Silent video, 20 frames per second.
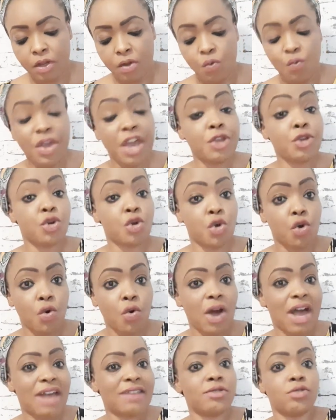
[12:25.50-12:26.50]
where you
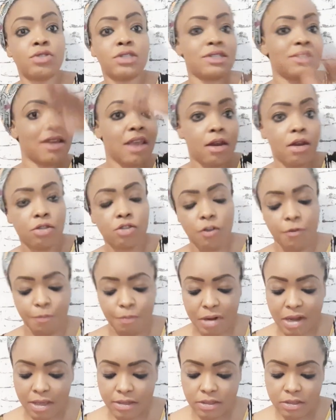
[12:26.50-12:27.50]
go and you see a lot of
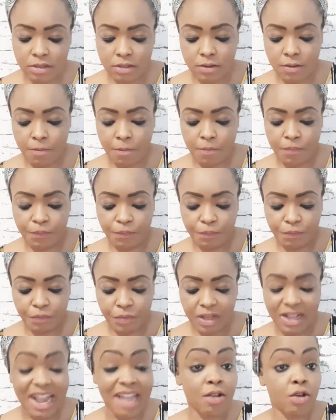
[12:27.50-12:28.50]
place,
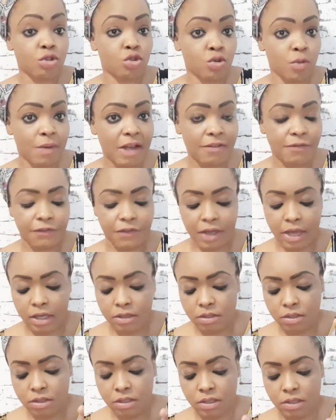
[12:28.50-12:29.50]
like
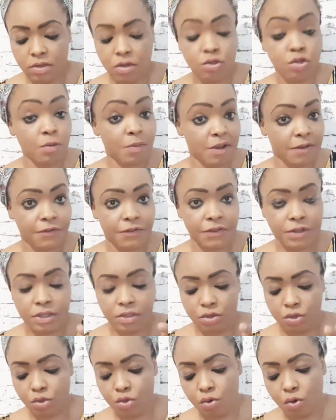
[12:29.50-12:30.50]
Oktoberfest or
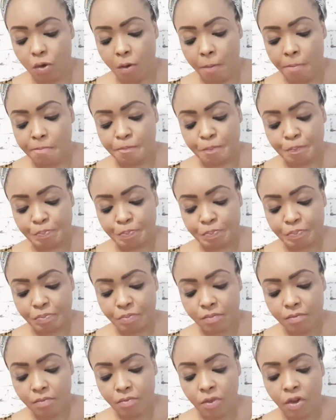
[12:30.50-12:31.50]
so,
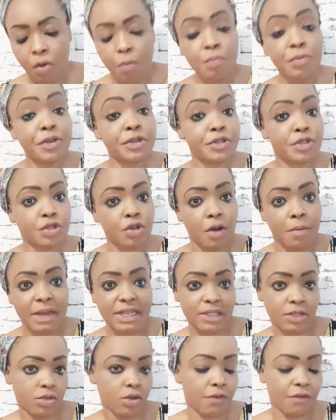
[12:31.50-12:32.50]
museum
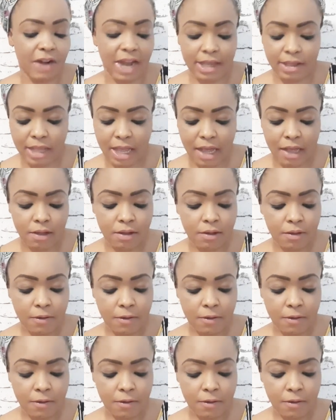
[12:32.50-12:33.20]
and stuff like that.